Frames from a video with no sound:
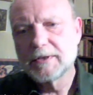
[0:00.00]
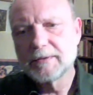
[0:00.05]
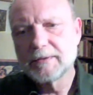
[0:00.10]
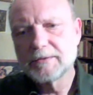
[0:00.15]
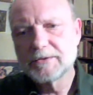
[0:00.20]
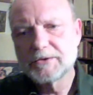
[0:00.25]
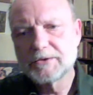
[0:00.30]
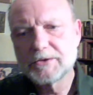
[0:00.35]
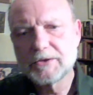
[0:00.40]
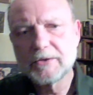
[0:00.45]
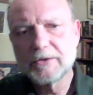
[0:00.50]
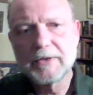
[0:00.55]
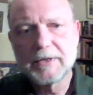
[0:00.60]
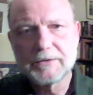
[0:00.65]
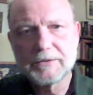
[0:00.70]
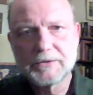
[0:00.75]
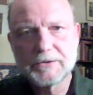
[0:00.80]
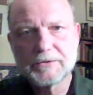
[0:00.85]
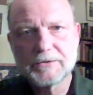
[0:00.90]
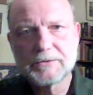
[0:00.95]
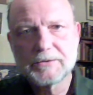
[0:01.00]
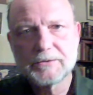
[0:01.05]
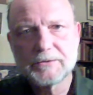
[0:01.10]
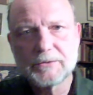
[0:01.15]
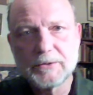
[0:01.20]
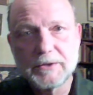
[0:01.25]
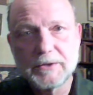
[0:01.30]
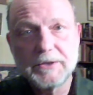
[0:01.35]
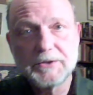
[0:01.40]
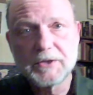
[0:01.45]
Syria's
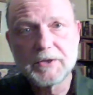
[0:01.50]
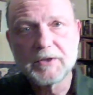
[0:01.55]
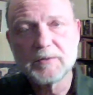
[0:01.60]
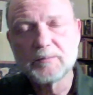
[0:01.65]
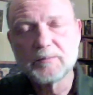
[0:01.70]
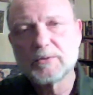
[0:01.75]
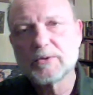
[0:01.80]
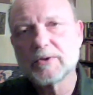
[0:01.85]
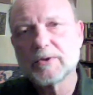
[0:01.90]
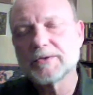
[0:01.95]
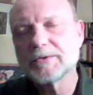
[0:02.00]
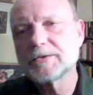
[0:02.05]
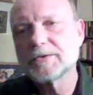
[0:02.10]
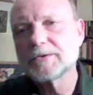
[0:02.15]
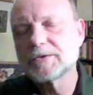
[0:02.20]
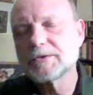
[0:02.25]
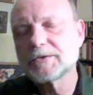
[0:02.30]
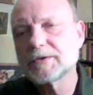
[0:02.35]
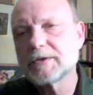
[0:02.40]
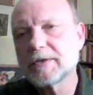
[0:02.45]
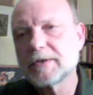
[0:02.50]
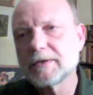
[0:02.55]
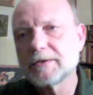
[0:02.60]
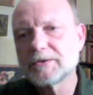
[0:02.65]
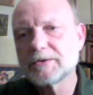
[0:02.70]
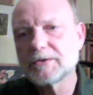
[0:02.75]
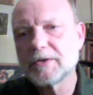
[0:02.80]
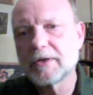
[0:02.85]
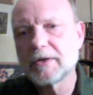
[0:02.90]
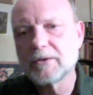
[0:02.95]
strategic importance
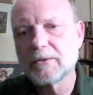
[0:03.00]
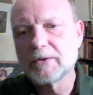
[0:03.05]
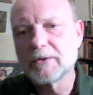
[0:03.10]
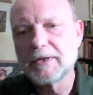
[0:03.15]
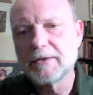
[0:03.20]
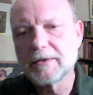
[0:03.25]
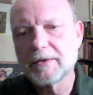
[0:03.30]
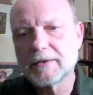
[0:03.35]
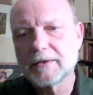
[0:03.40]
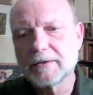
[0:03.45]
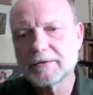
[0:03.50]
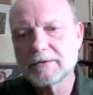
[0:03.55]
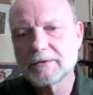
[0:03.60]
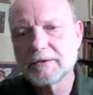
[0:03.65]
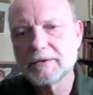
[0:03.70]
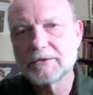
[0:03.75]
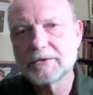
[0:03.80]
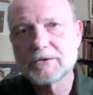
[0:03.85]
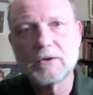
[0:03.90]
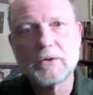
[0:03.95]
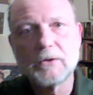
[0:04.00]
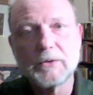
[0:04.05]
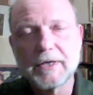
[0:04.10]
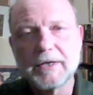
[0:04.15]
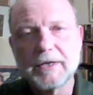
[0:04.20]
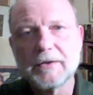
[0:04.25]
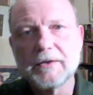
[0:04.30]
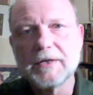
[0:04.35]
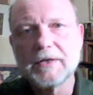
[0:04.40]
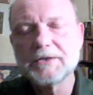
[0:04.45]
is not only that it's
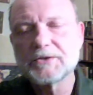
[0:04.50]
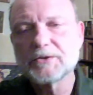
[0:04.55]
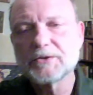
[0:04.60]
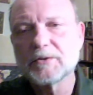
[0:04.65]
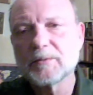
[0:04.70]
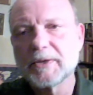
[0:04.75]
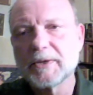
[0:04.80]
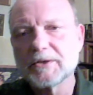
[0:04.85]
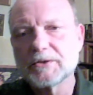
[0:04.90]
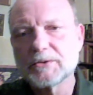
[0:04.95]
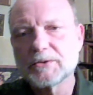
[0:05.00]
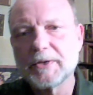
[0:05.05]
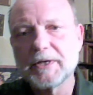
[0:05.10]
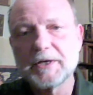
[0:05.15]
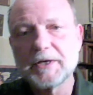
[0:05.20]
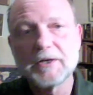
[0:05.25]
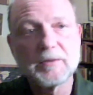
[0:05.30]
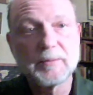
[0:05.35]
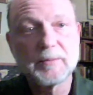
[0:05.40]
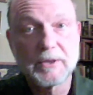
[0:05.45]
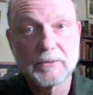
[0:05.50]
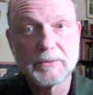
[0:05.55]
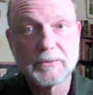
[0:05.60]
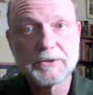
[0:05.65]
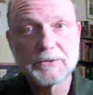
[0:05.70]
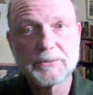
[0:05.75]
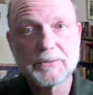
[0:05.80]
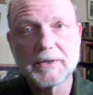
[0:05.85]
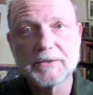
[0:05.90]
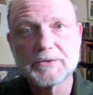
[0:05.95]
located in the Eastern Mediterranean, about
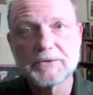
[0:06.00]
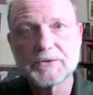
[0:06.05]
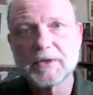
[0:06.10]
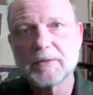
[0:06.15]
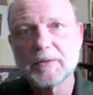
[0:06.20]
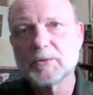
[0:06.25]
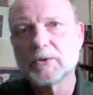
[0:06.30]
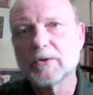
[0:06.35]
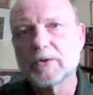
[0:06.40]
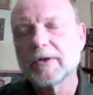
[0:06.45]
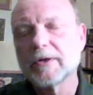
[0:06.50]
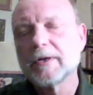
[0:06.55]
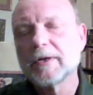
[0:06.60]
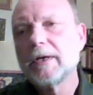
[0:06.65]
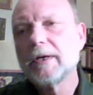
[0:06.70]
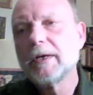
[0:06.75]
which we can say more,